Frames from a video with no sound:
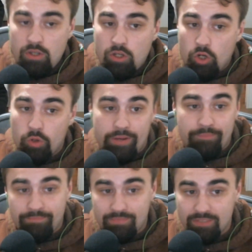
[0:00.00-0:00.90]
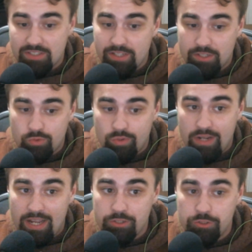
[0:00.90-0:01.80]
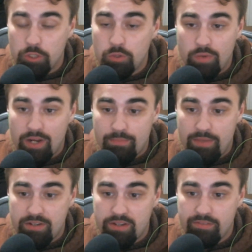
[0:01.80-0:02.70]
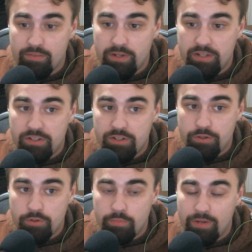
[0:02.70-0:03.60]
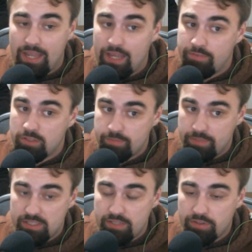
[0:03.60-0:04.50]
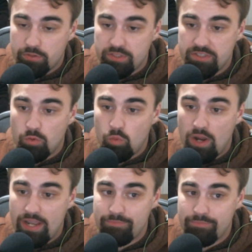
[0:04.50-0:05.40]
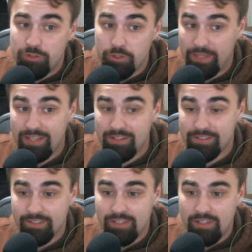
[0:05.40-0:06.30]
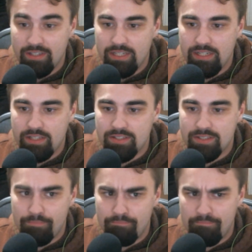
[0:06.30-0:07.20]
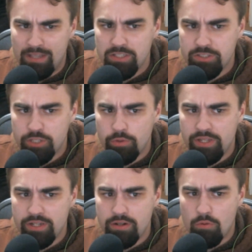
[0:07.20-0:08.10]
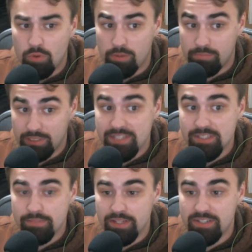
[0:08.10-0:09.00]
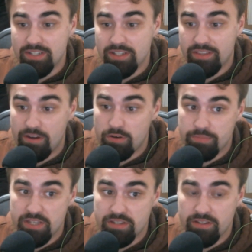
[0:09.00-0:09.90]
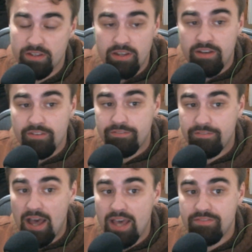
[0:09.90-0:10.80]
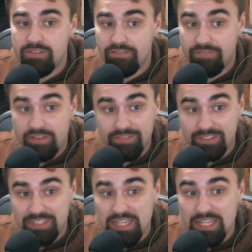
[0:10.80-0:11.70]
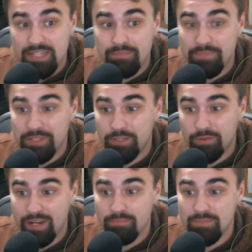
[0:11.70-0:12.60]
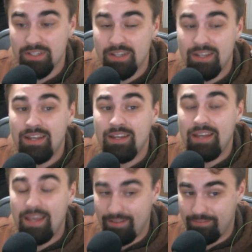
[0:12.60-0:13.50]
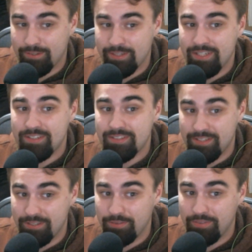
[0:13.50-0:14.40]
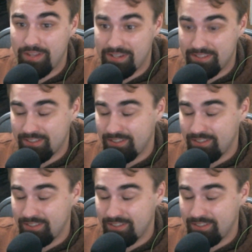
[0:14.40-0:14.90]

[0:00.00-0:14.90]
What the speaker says: Okay, this next one I don't recommend everybody do, but I have a specific reason why I'm doing it. It is melatonin replacement therapy, 5 to 15 milligrams every single night.